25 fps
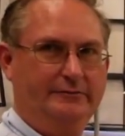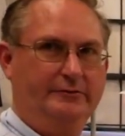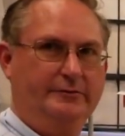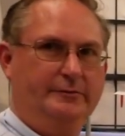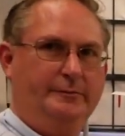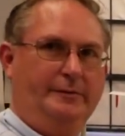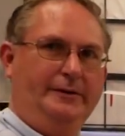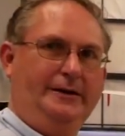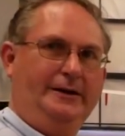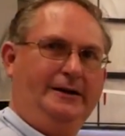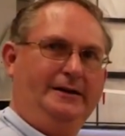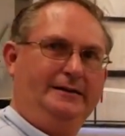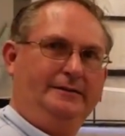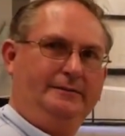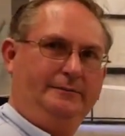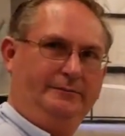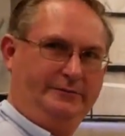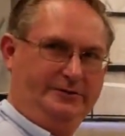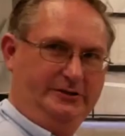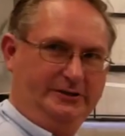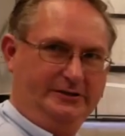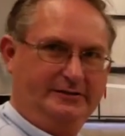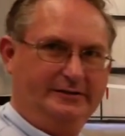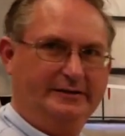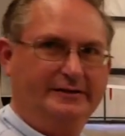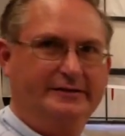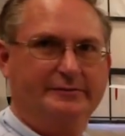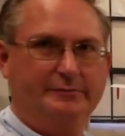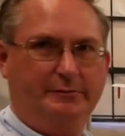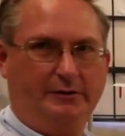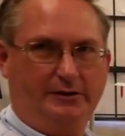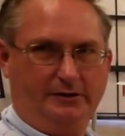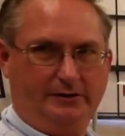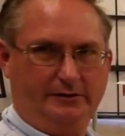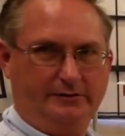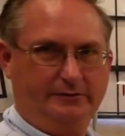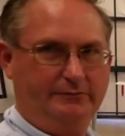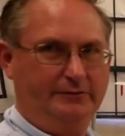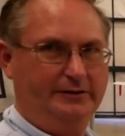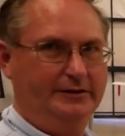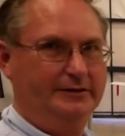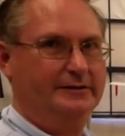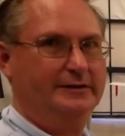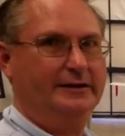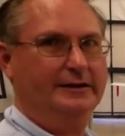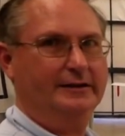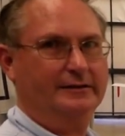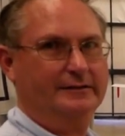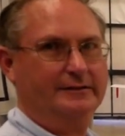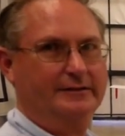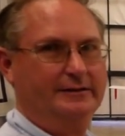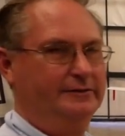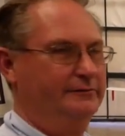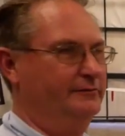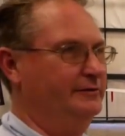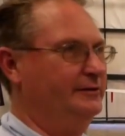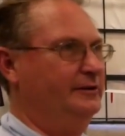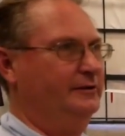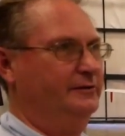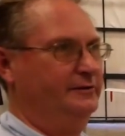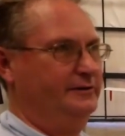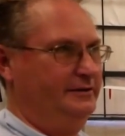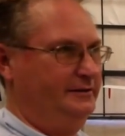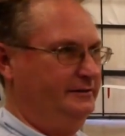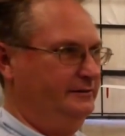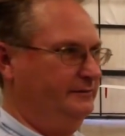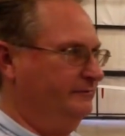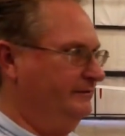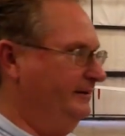We're just a smaller wing Got tank. Got to have some